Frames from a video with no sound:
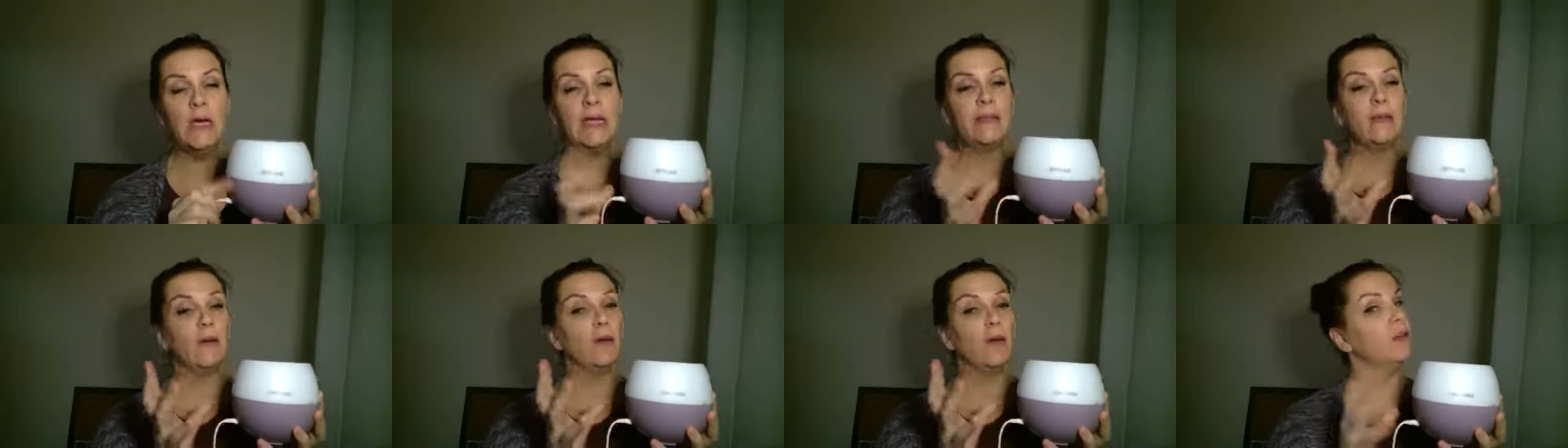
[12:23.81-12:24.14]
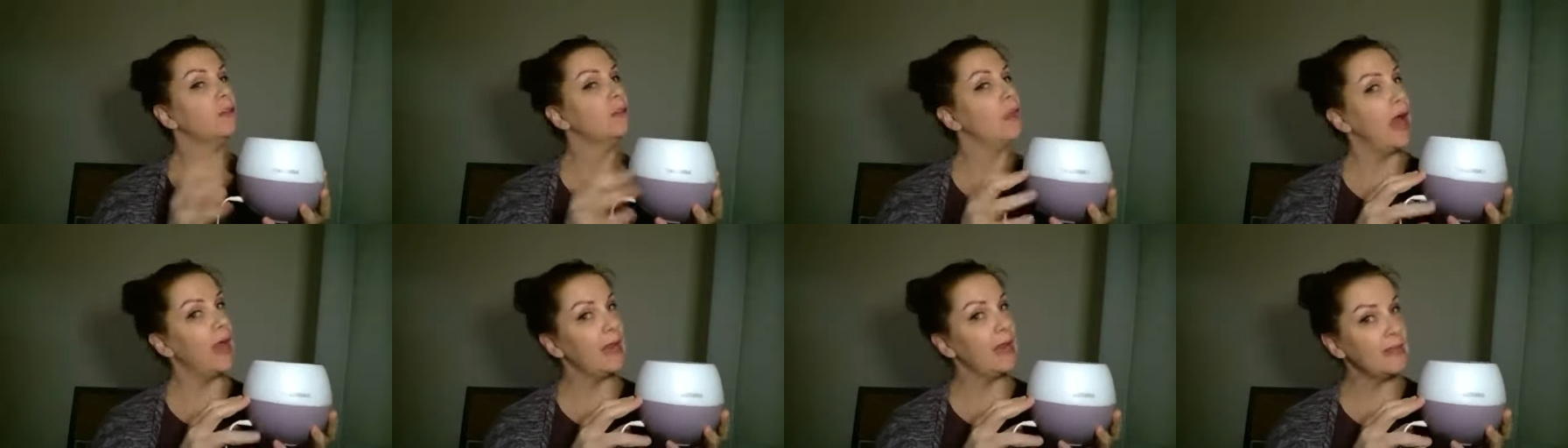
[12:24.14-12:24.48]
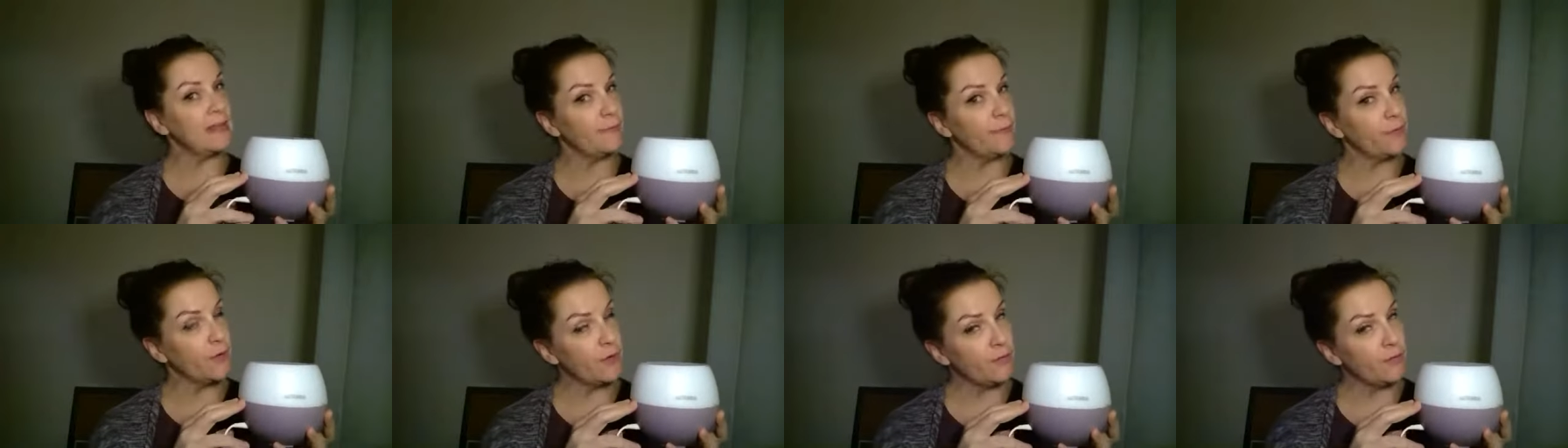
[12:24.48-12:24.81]
There are a lot of
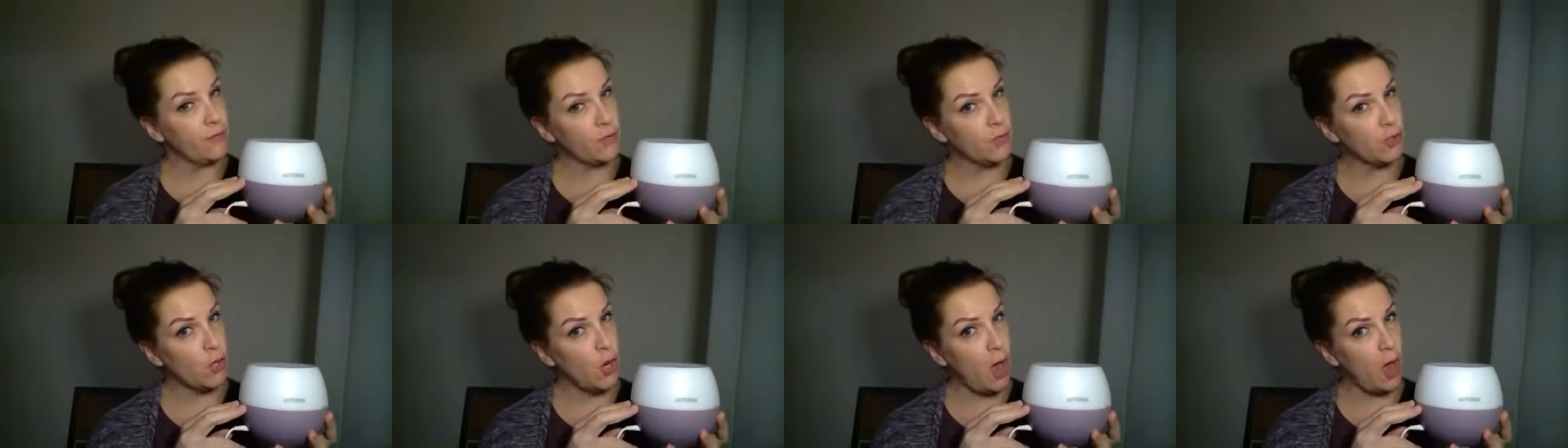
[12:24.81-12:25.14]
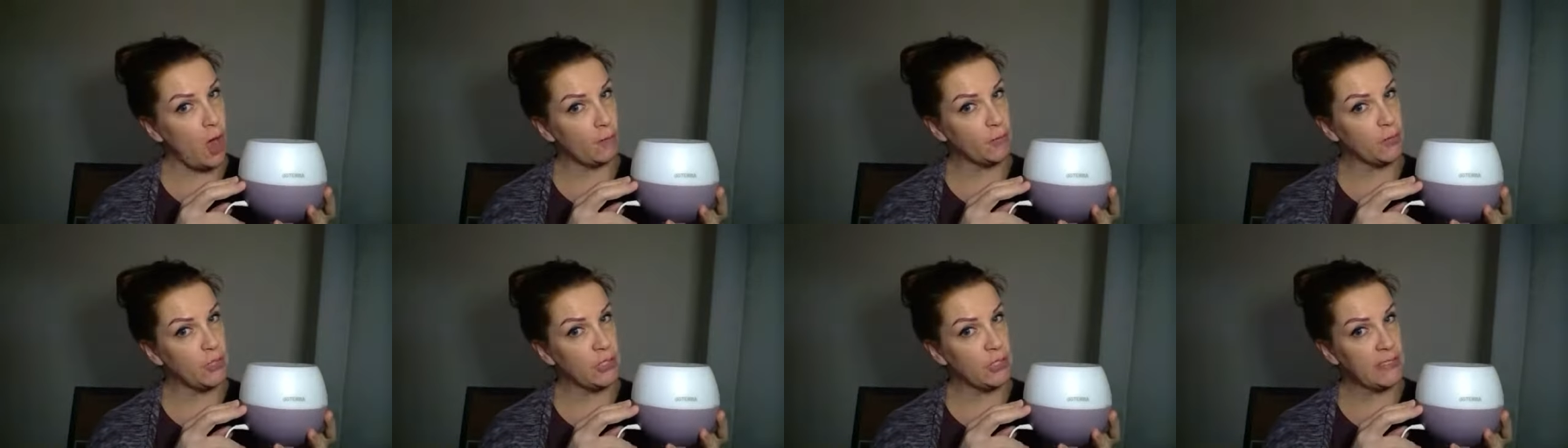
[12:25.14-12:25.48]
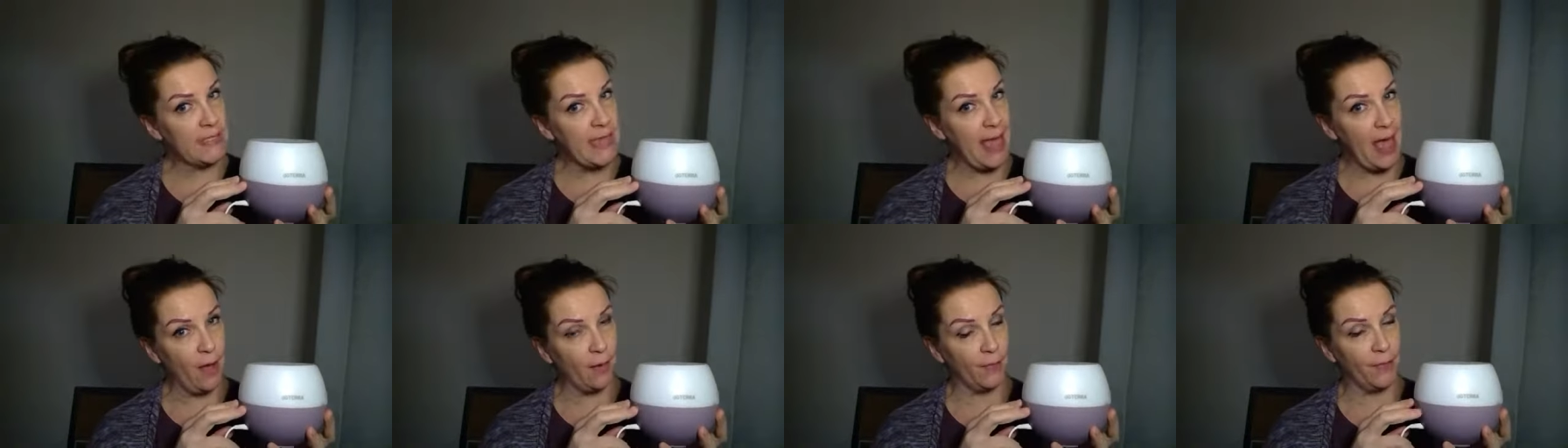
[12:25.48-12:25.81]
different diffuser options
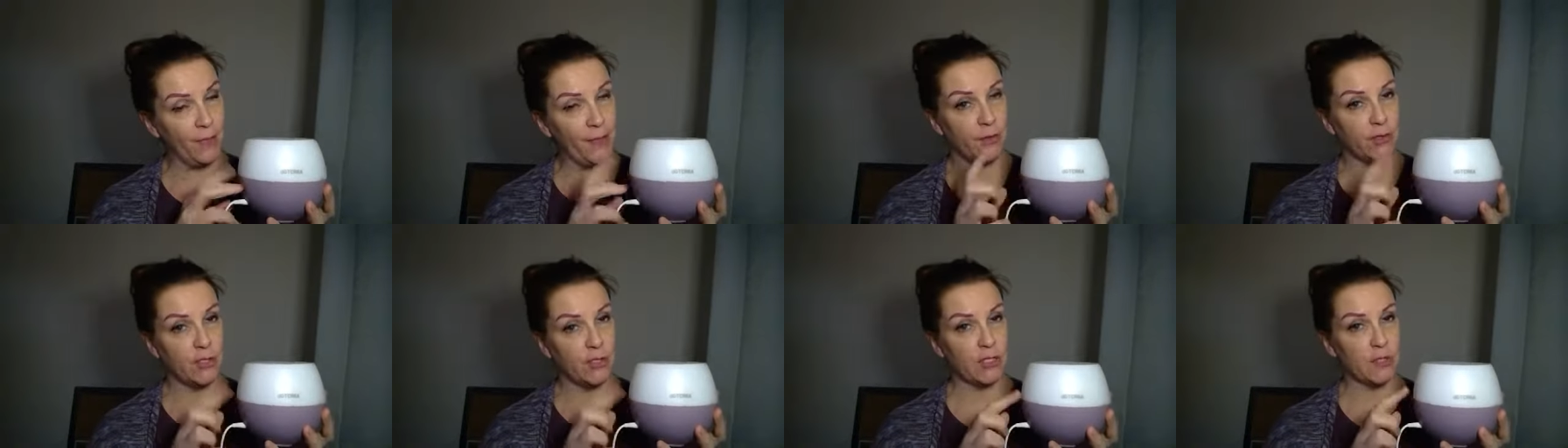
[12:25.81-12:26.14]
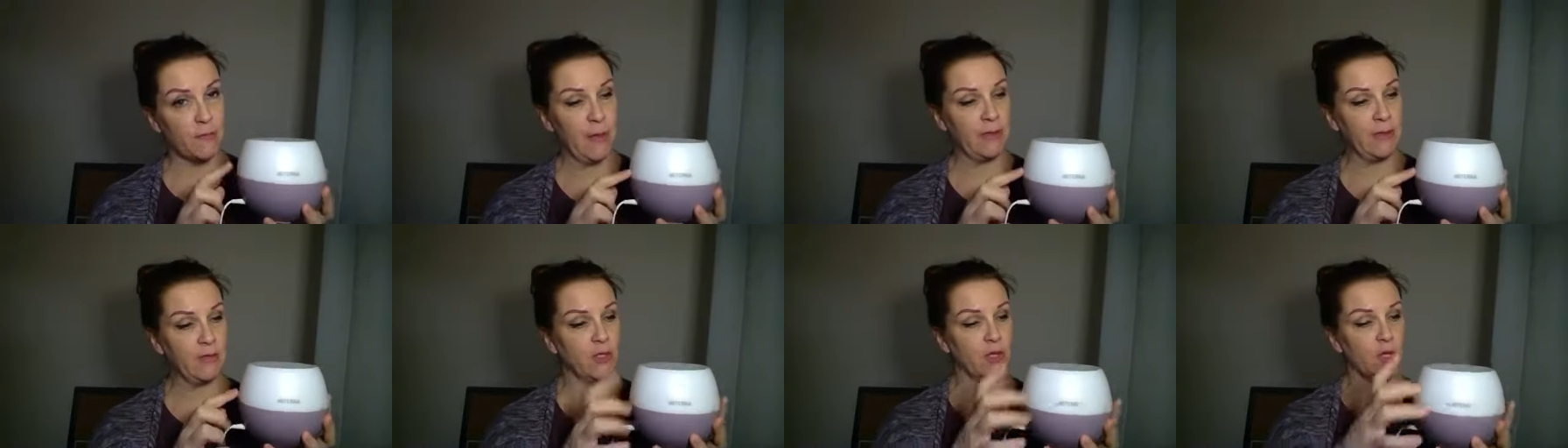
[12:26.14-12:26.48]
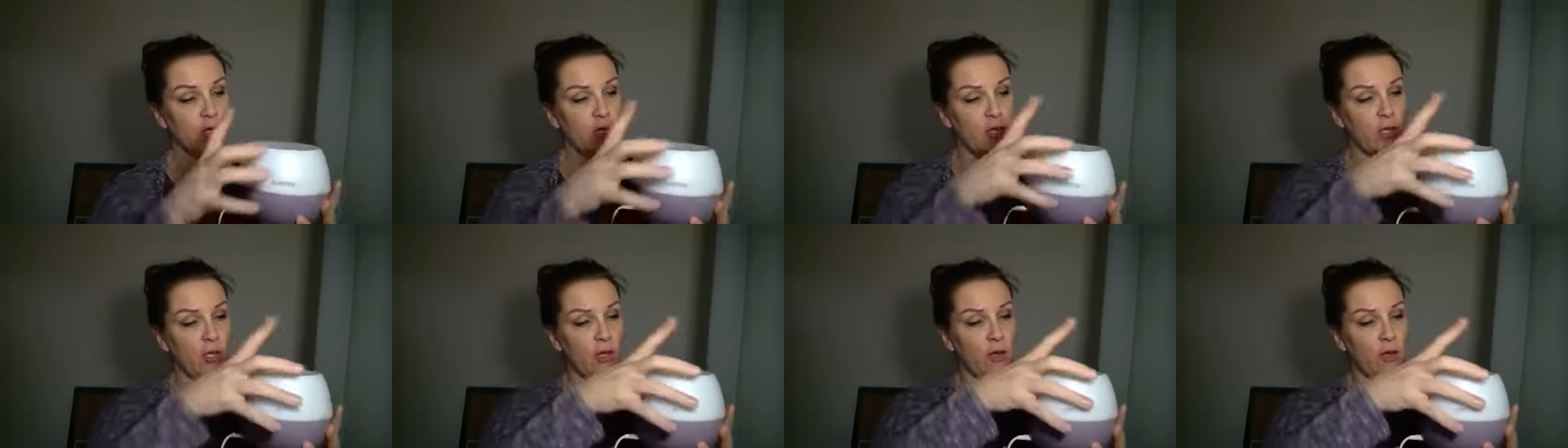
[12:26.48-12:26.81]
out there. Just make
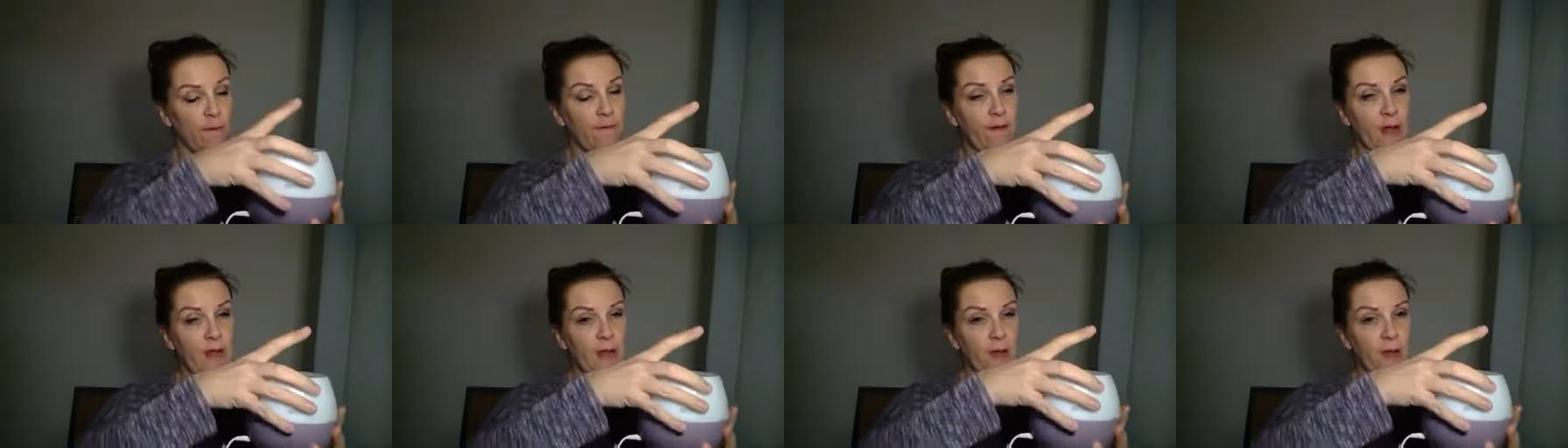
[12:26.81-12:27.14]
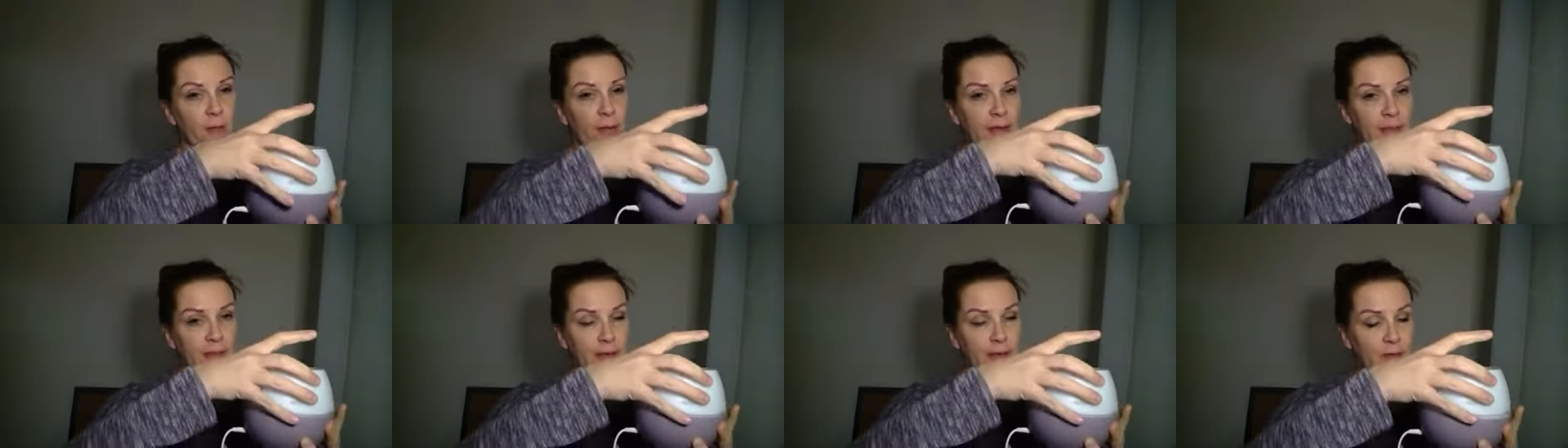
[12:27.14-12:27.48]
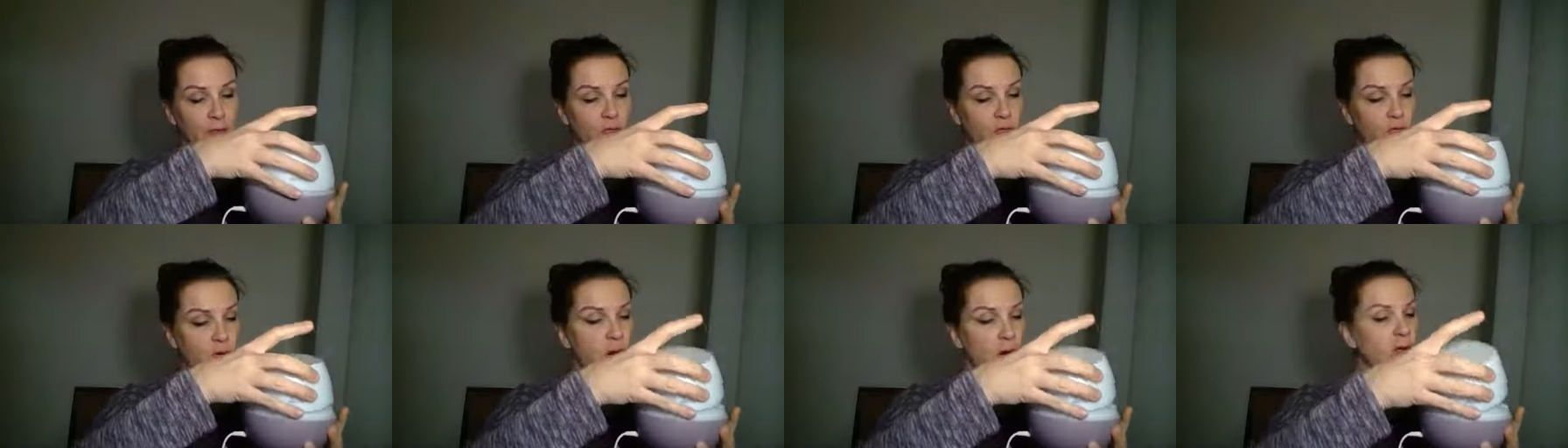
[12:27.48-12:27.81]
sure that you're following the
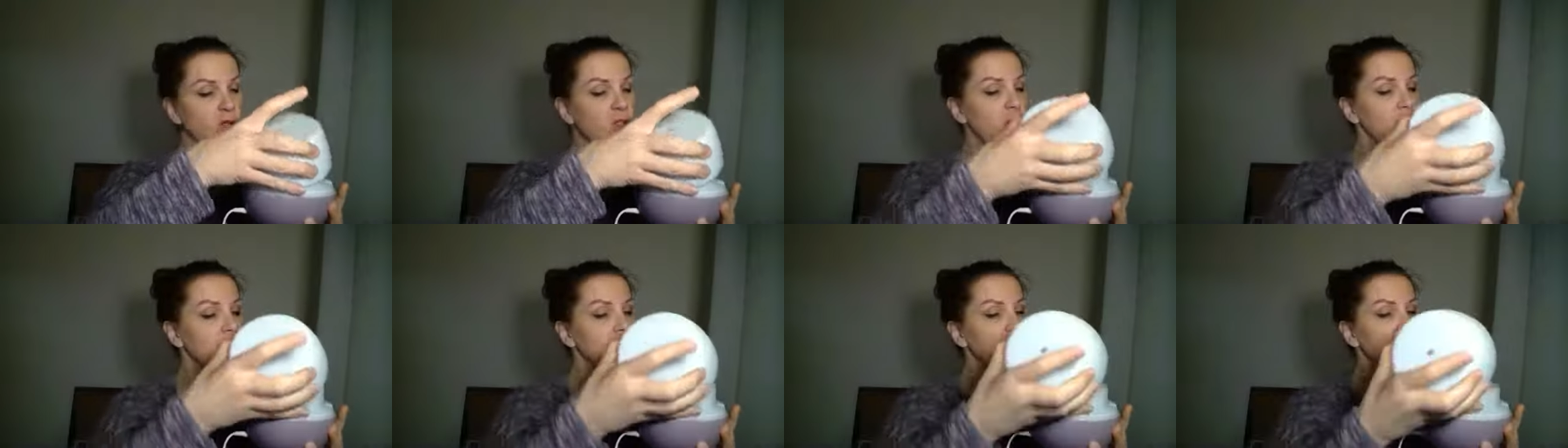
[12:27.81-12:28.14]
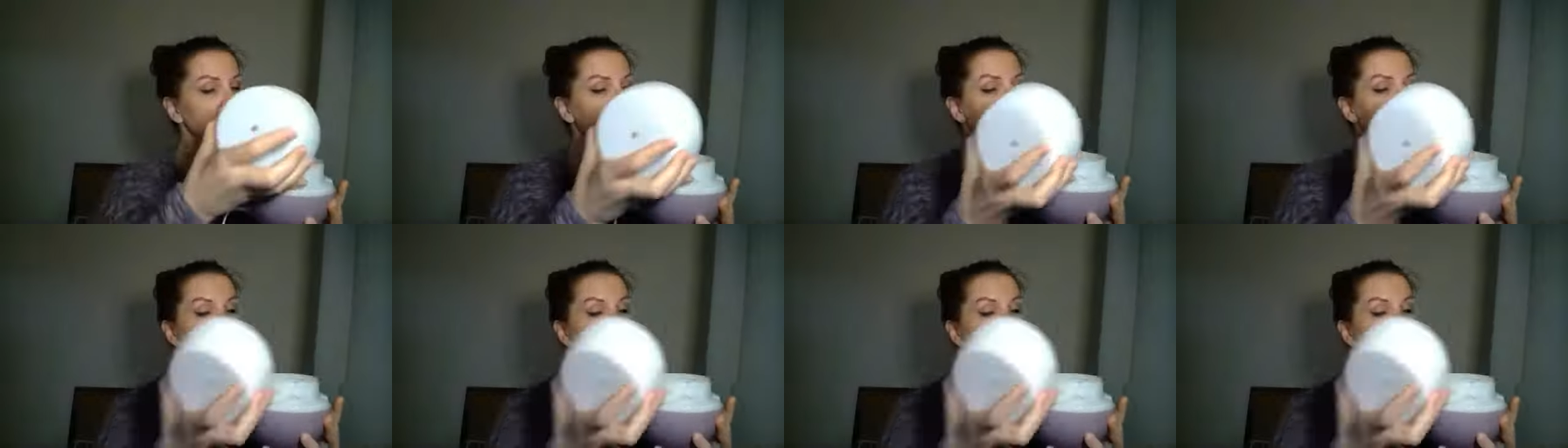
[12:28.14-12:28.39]
instructions.